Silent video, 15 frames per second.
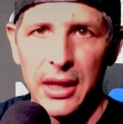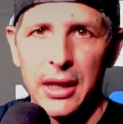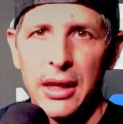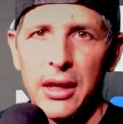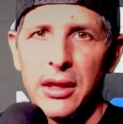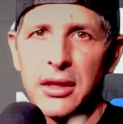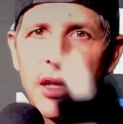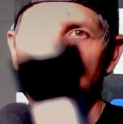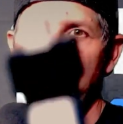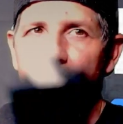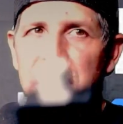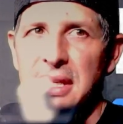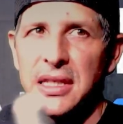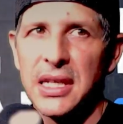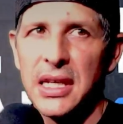
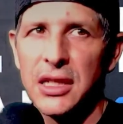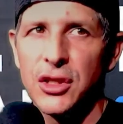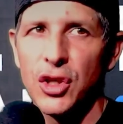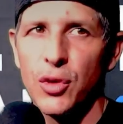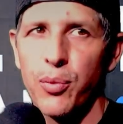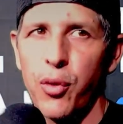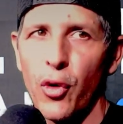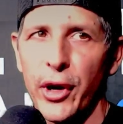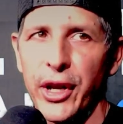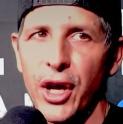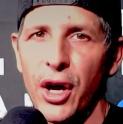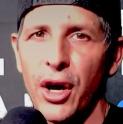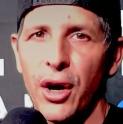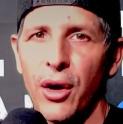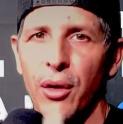
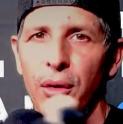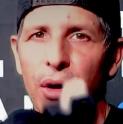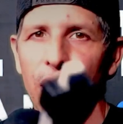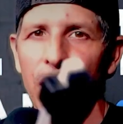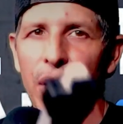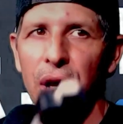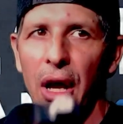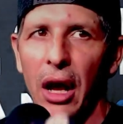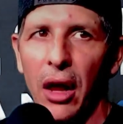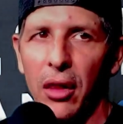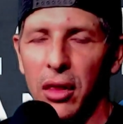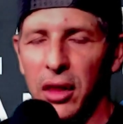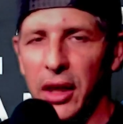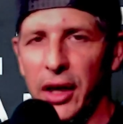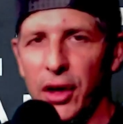2.0, a
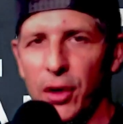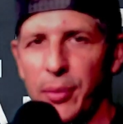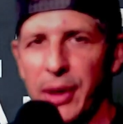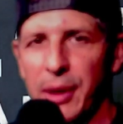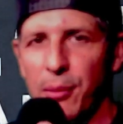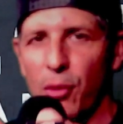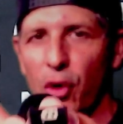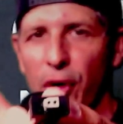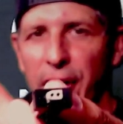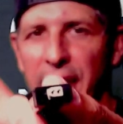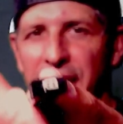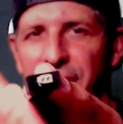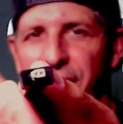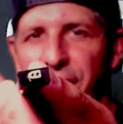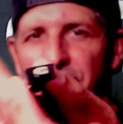little bit more
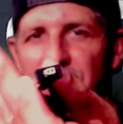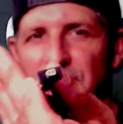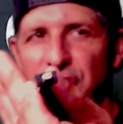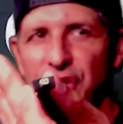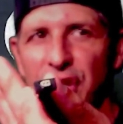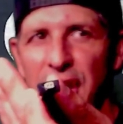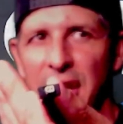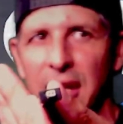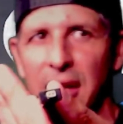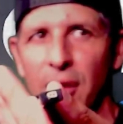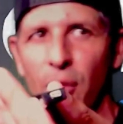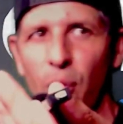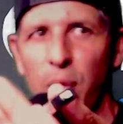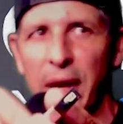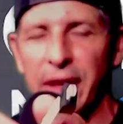efficient
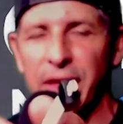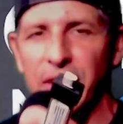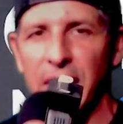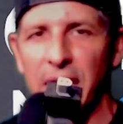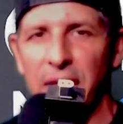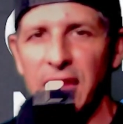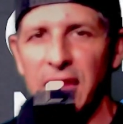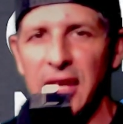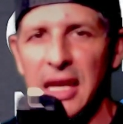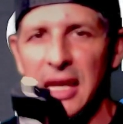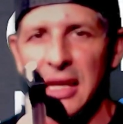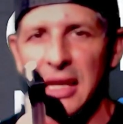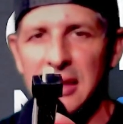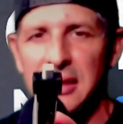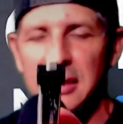with
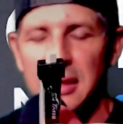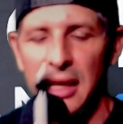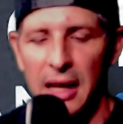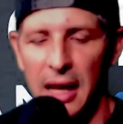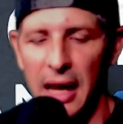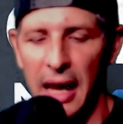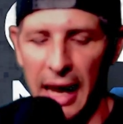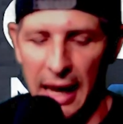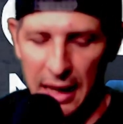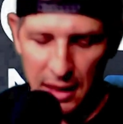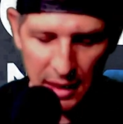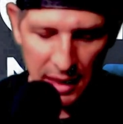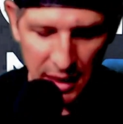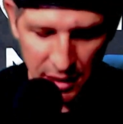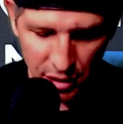these and
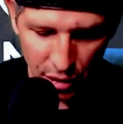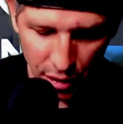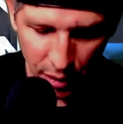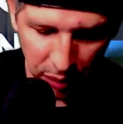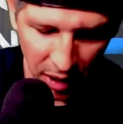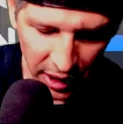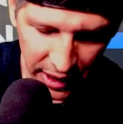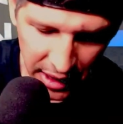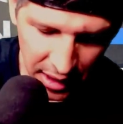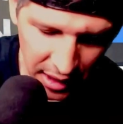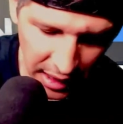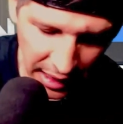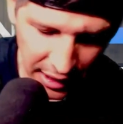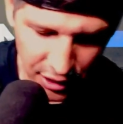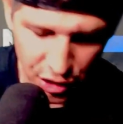easier to plug in
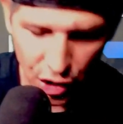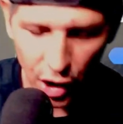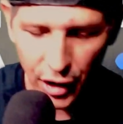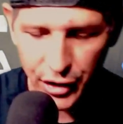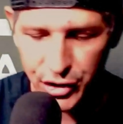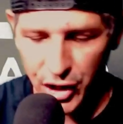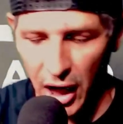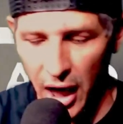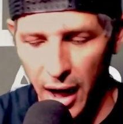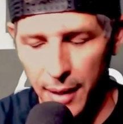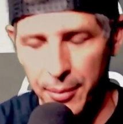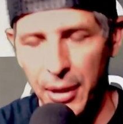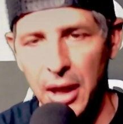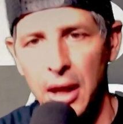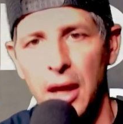and charge up.
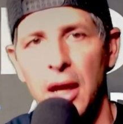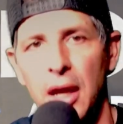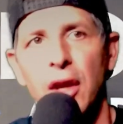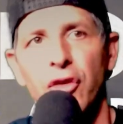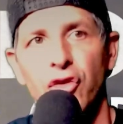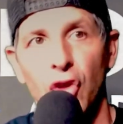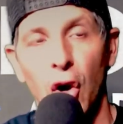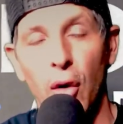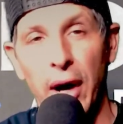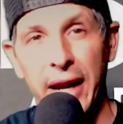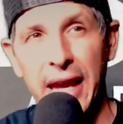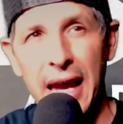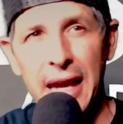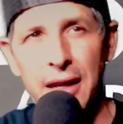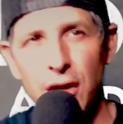So
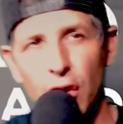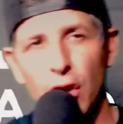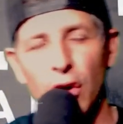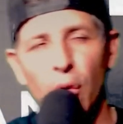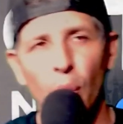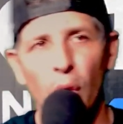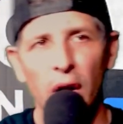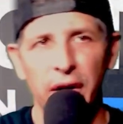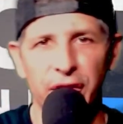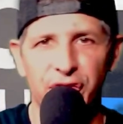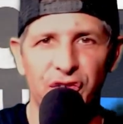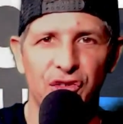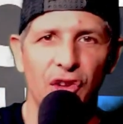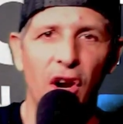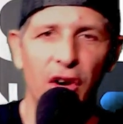again, you're going to want to
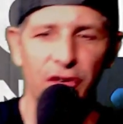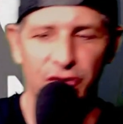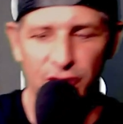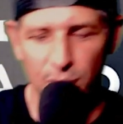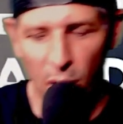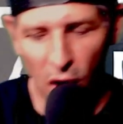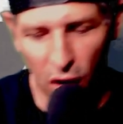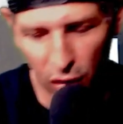start small